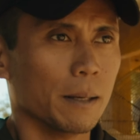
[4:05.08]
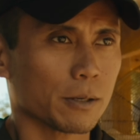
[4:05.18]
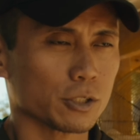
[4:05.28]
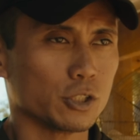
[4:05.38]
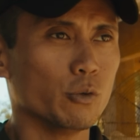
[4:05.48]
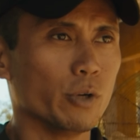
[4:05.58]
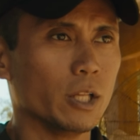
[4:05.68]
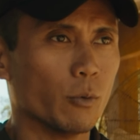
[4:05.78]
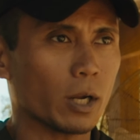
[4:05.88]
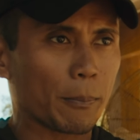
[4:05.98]
because you
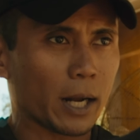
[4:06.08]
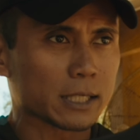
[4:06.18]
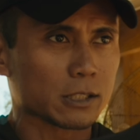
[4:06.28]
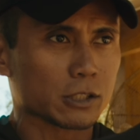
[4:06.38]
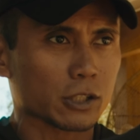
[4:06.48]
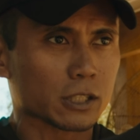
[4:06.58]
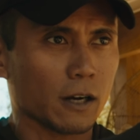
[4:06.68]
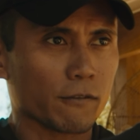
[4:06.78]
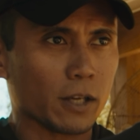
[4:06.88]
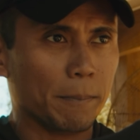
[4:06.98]
really wanna practice
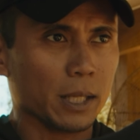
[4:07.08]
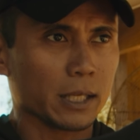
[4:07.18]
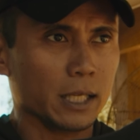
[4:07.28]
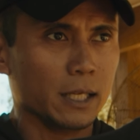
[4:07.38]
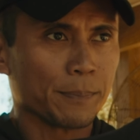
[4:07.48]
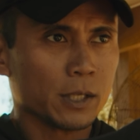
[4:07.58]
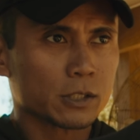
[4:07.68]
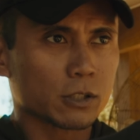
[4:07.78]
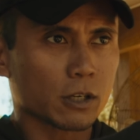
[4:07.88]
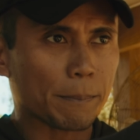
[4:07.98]
yourself the ability
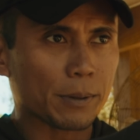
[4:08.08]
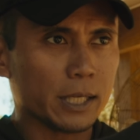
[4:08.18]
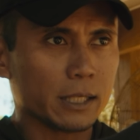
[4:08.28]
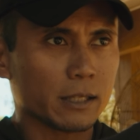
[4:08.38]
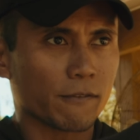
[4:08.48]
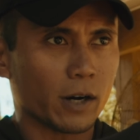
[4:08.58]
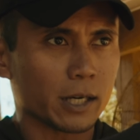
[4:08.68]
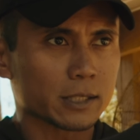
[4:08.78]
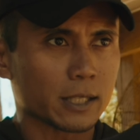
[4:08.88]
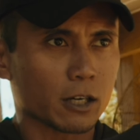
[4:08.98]
to complete the
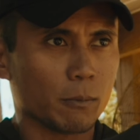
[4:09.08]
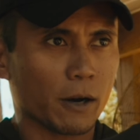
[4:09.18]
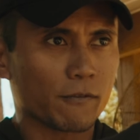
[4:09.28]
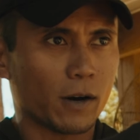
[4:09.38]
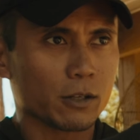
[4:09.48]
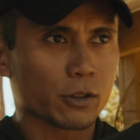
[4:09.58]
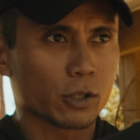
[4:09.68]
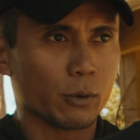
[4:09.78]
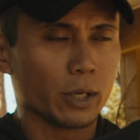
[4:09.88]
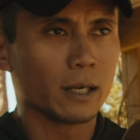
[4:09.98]
firing cycle by follow
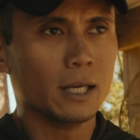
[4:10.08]
throughing,